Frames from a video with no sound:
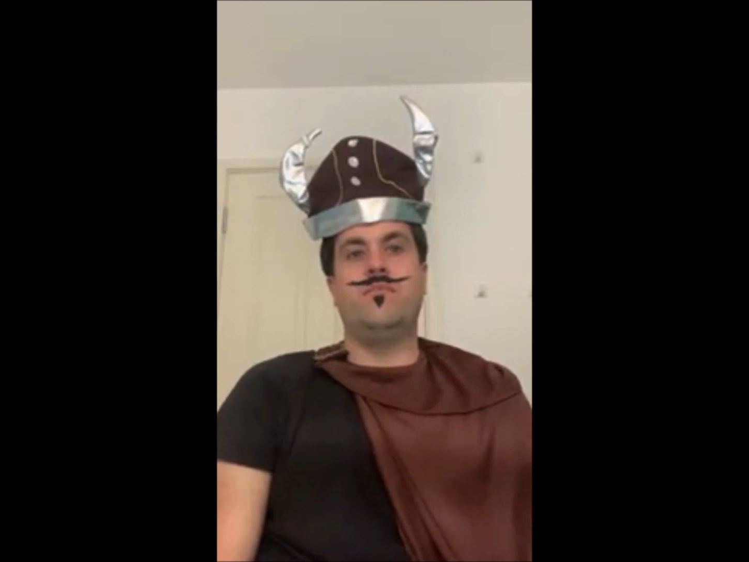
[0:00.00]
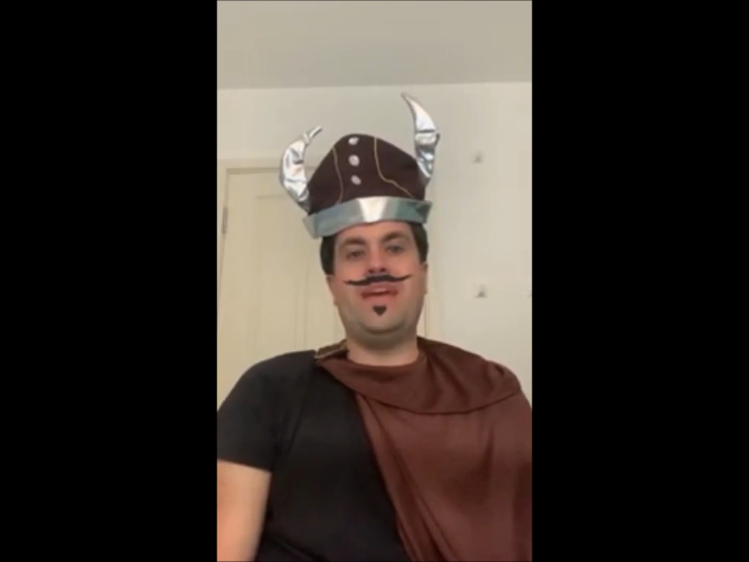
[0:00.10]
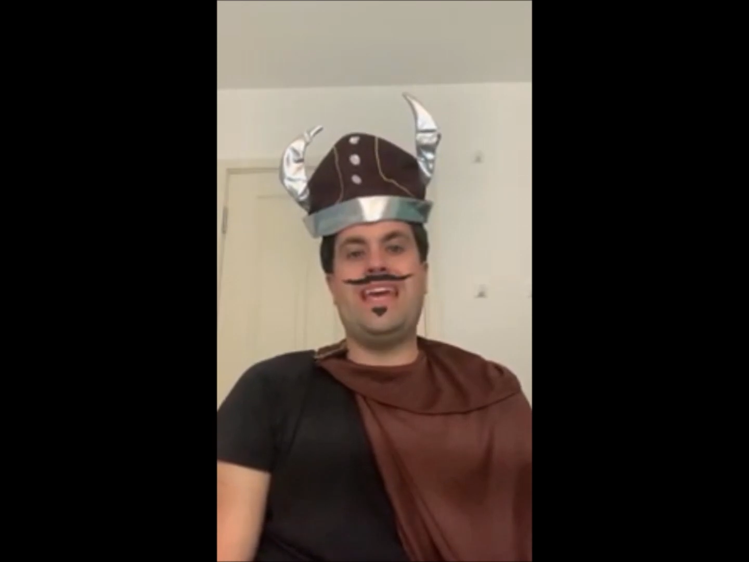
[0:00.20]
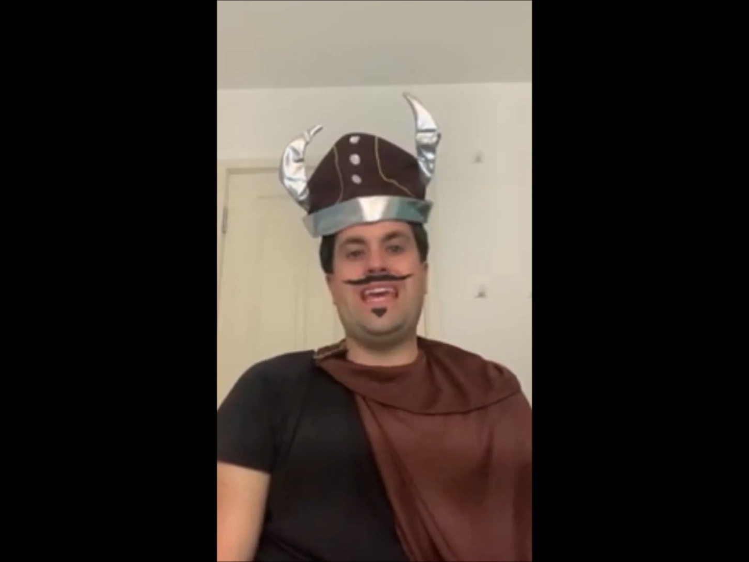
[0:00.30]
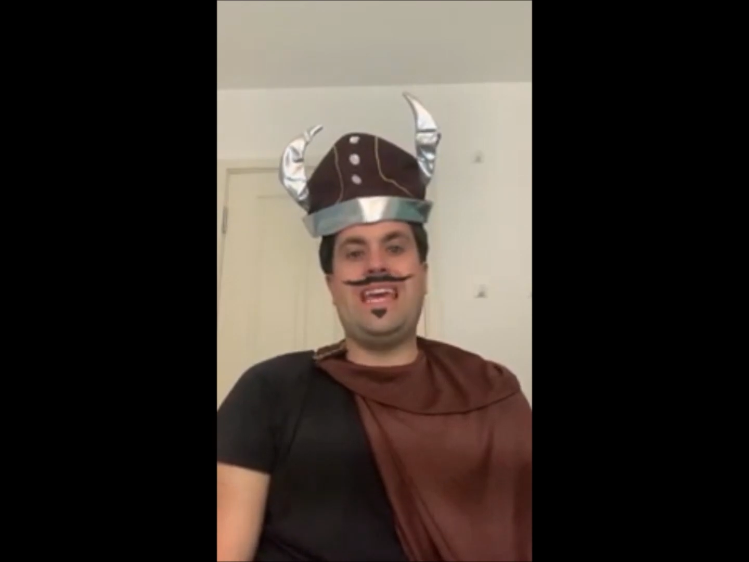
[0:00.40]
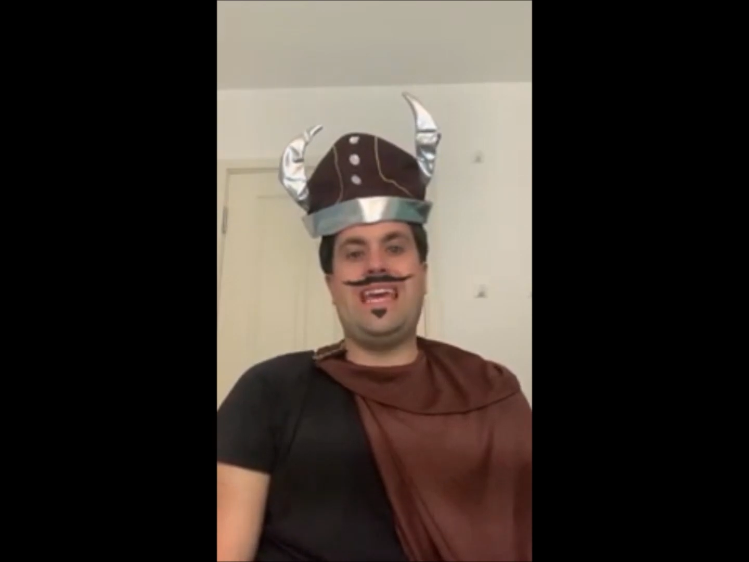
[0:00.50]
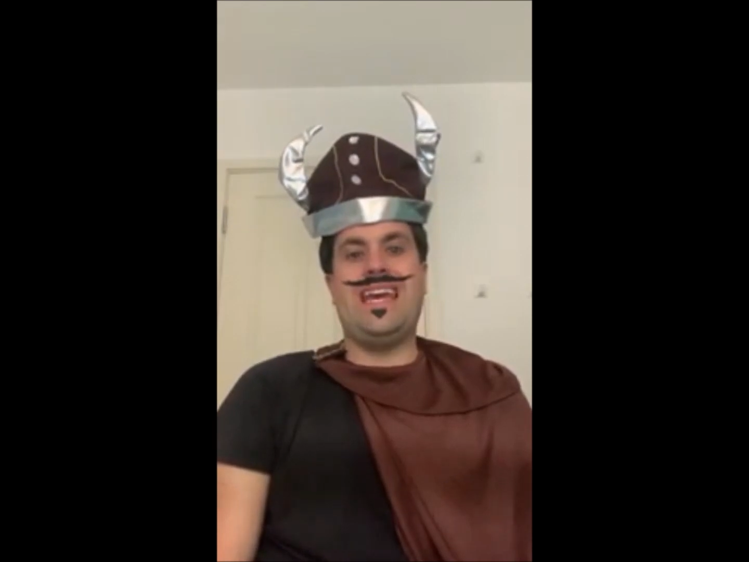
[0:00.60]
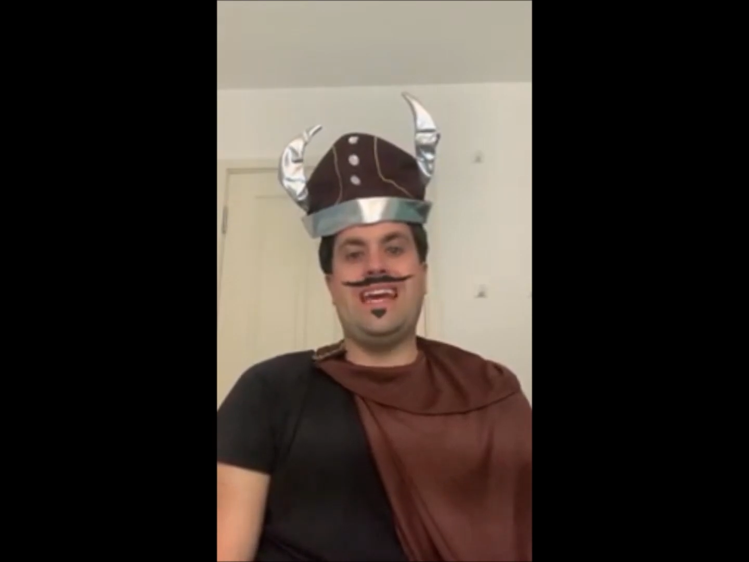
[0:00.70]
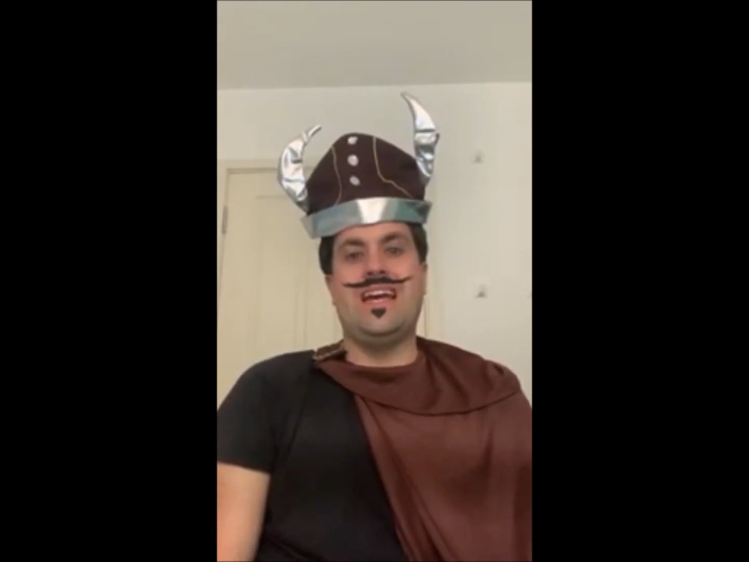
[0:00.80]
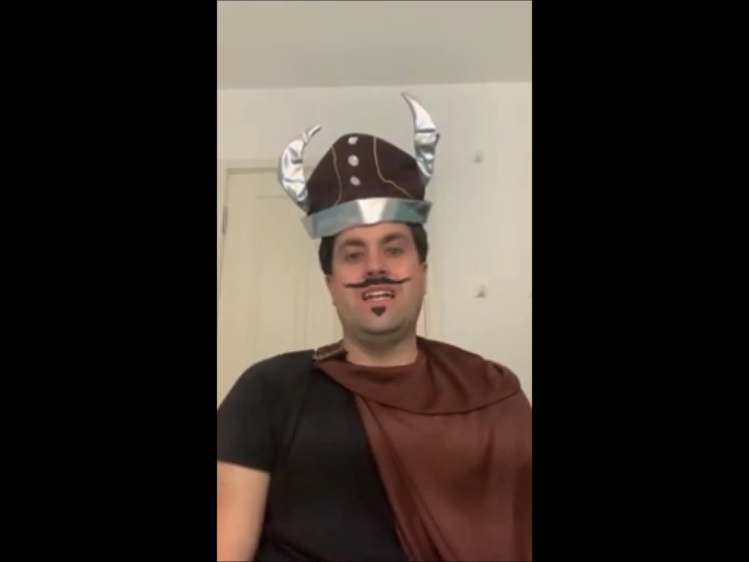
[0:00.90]

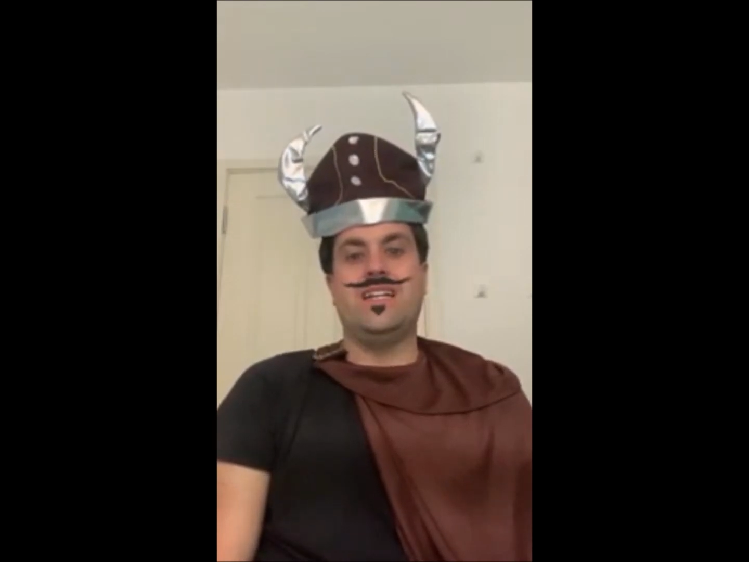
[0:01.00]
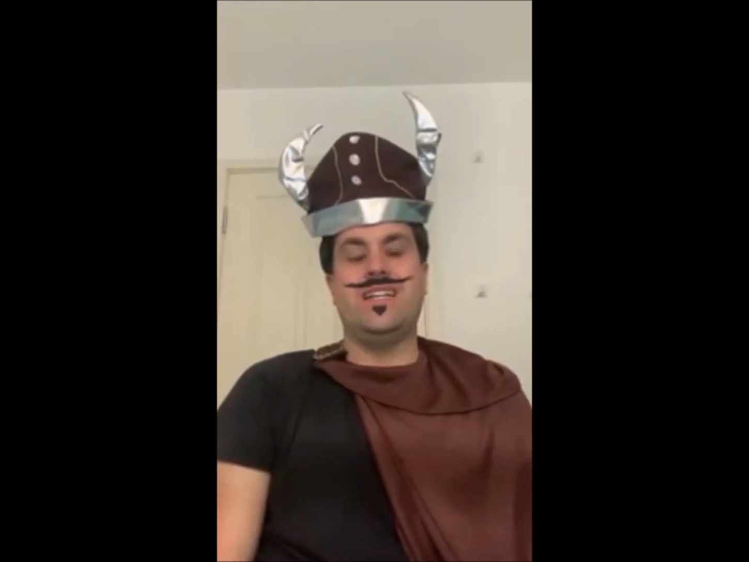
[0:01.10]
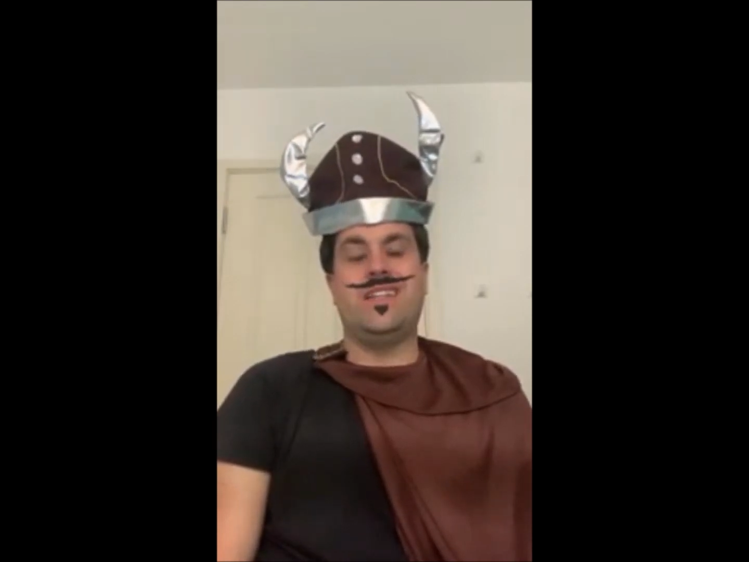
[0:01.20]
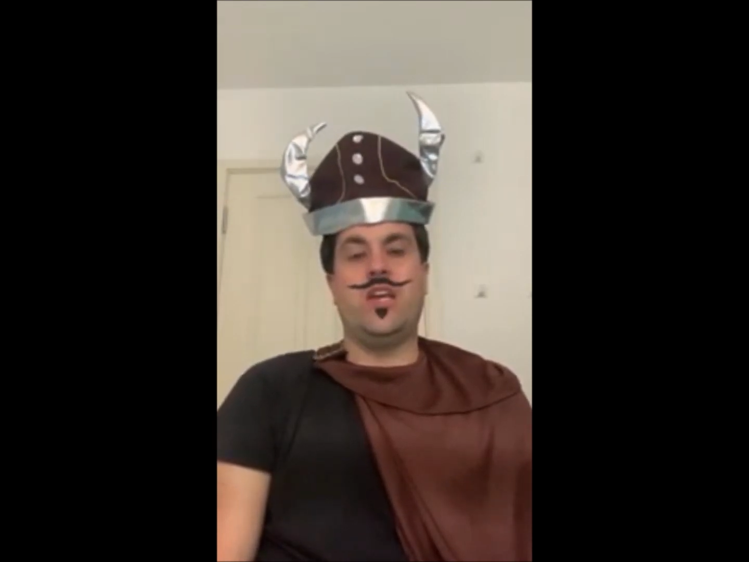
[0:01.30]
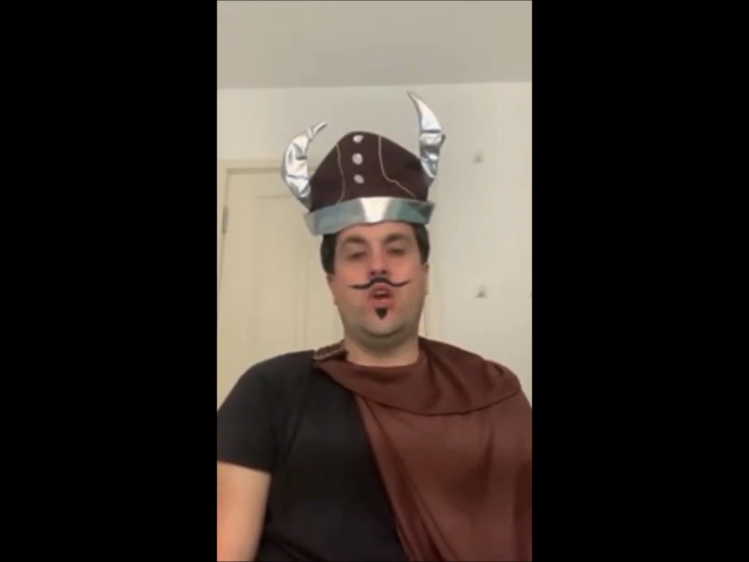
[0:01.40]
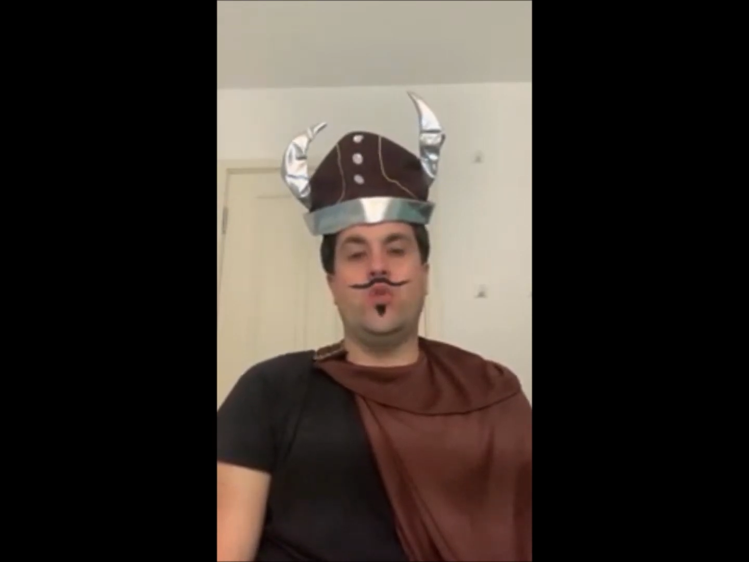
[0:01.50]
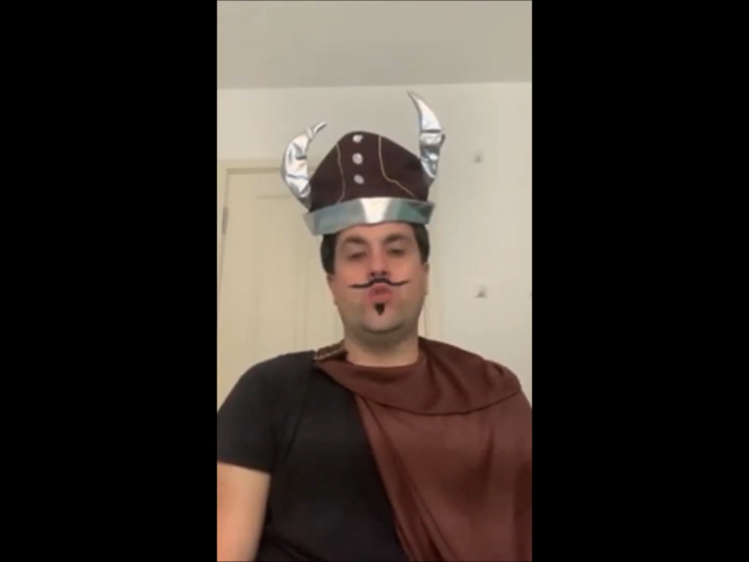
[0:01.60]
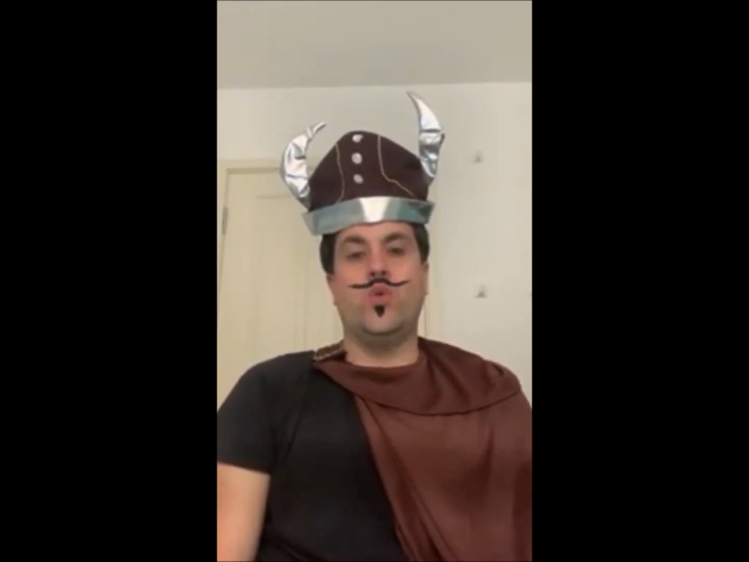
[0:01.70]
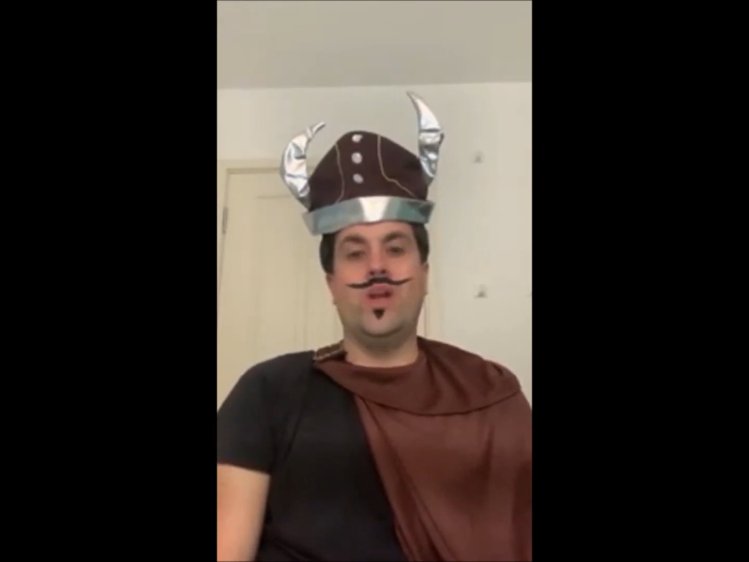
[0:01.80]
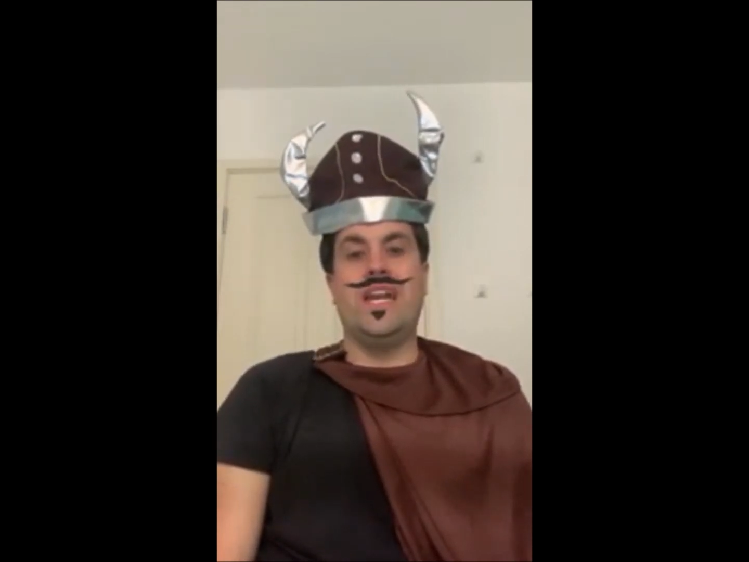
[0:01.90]
B, did they go to